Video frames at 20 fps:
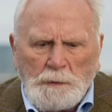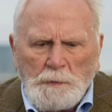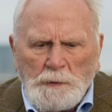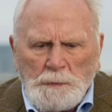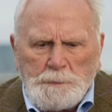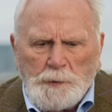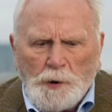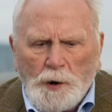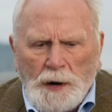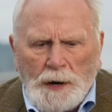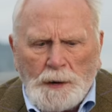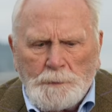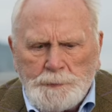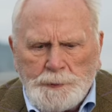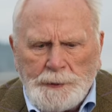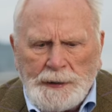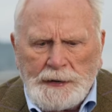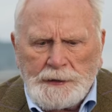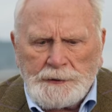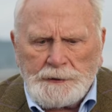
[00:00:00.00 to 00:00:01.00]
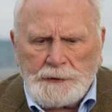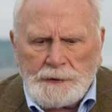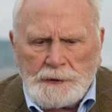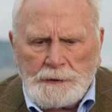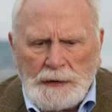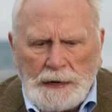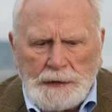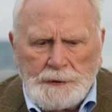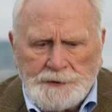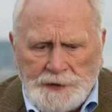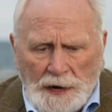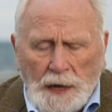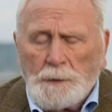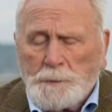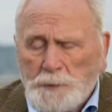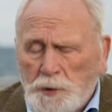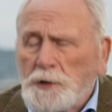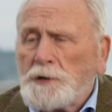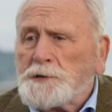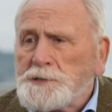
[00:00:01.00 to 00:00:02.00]
were brought up in, in
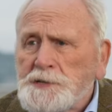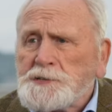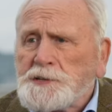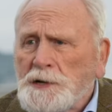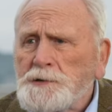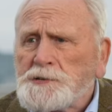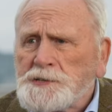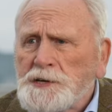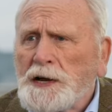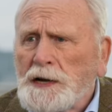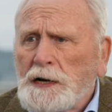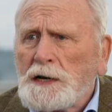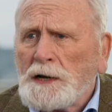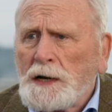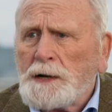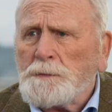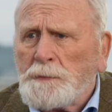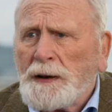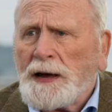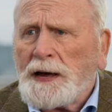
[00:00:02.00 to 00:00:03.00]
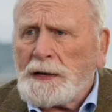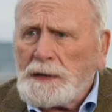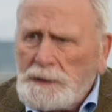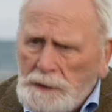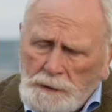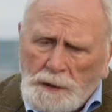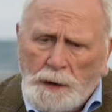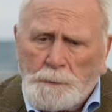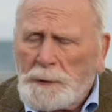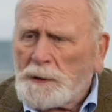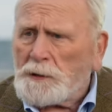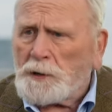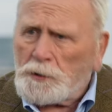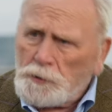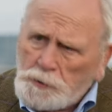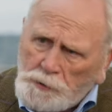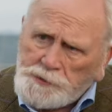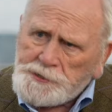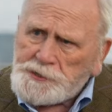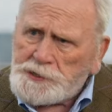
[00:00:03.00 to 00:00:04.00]
Dalmuir, just outside Clydebank, a
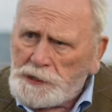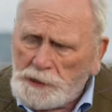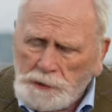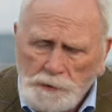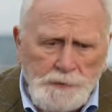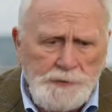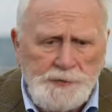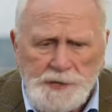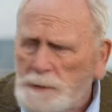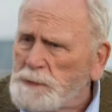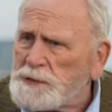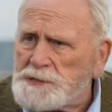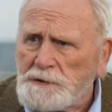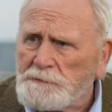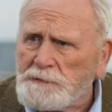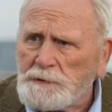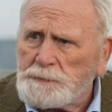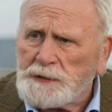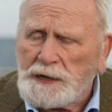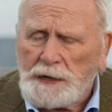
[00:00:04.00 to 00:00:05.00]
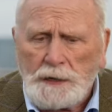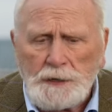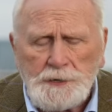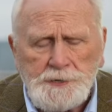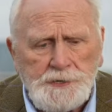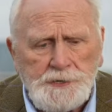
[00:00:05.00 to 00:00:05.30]
close, you know, same as every day else.